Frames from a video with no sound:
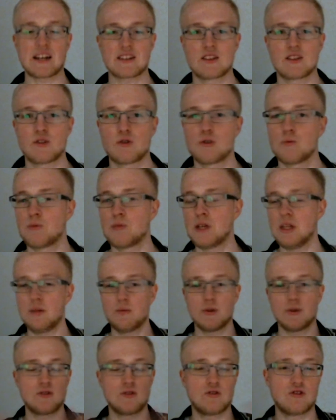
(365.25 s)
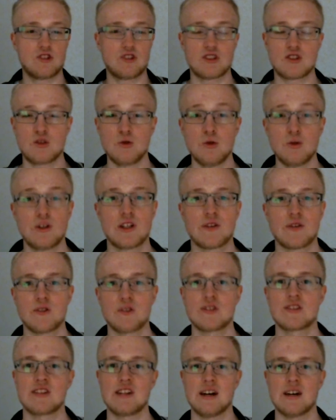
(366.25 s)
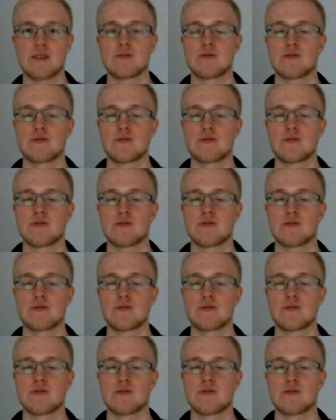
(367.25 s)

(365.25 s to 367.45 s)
different people, just do different stuff.